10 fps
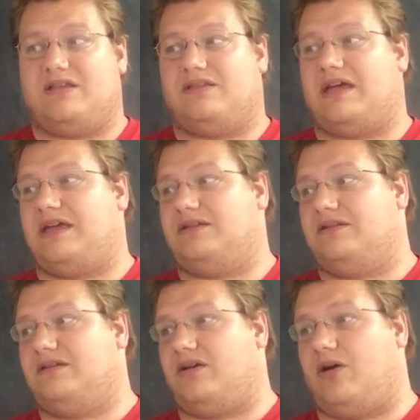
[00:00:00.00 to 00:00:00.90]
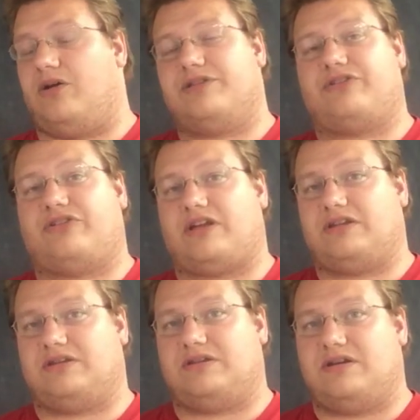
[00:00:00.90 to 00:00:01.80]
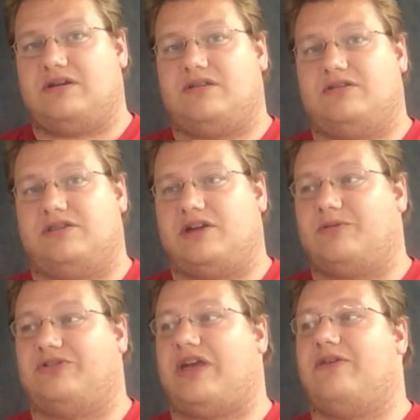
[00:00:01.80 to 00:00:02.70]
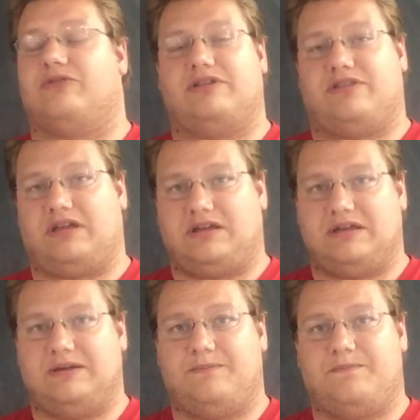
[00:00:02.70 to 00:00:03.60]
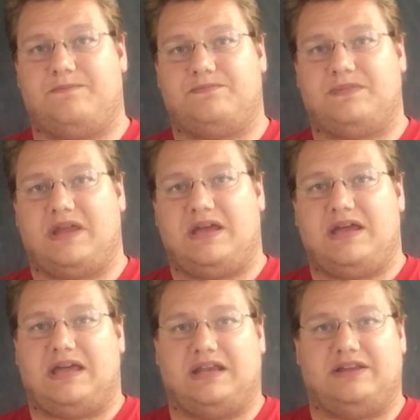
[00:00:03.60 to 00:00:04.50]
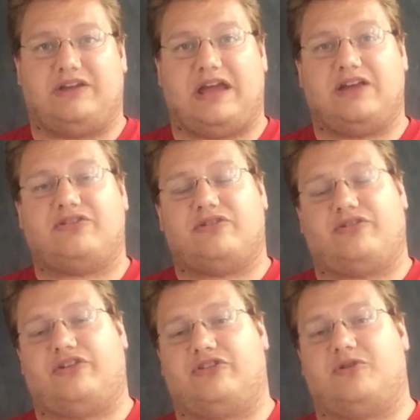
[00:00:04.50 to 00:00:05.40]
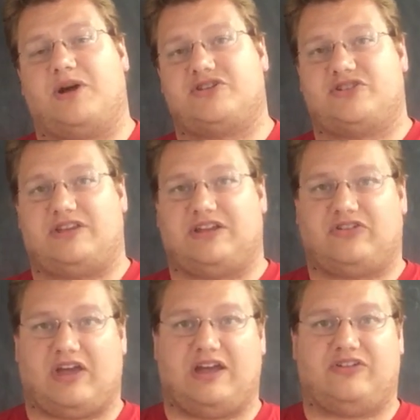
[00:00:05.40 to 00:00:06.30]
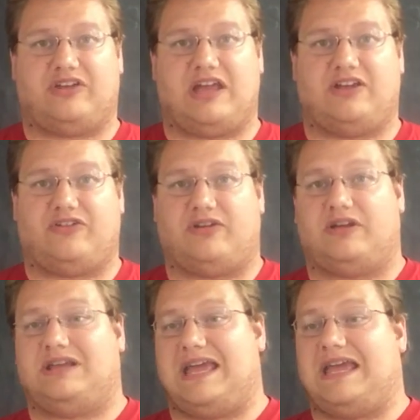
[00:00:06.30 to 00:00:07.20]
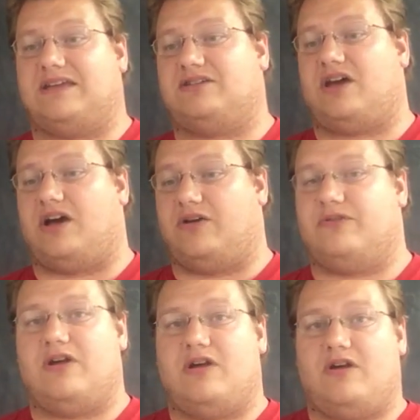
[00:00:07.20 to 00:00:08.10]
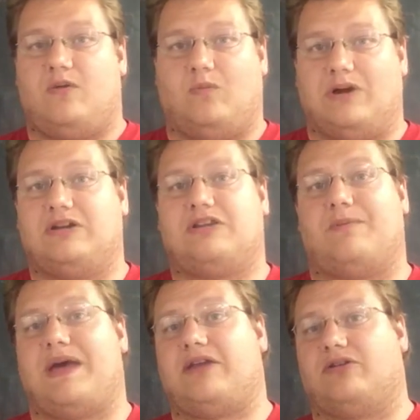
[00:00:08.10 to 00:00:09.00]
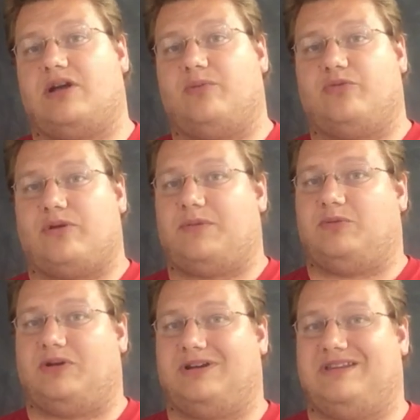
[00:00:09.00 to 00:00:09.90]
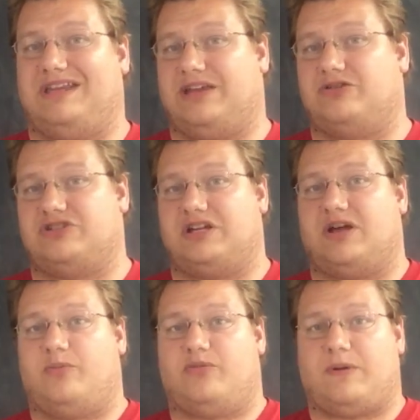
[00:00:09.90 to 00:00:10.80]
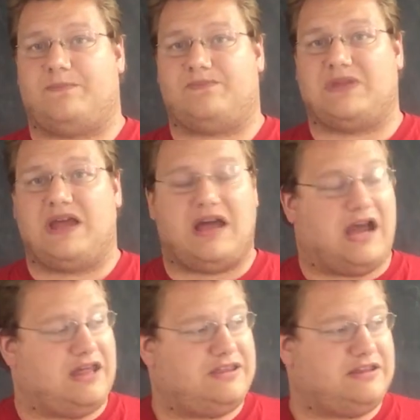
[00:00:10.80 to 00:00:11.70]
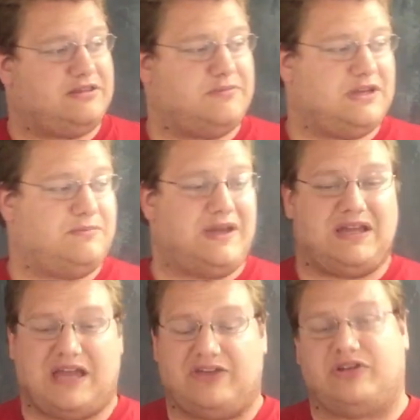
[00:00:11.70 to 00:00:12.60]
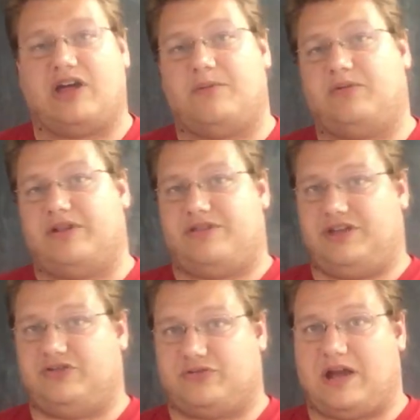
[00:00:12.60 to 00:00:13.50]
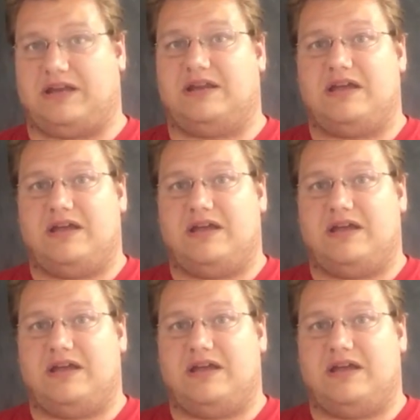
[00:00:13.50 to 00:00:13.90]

That all of a sudden, there was everything. And it answers this question that science can't of where did the matter come from and where did the energy come from? I think the Big Bang has a couple of things right.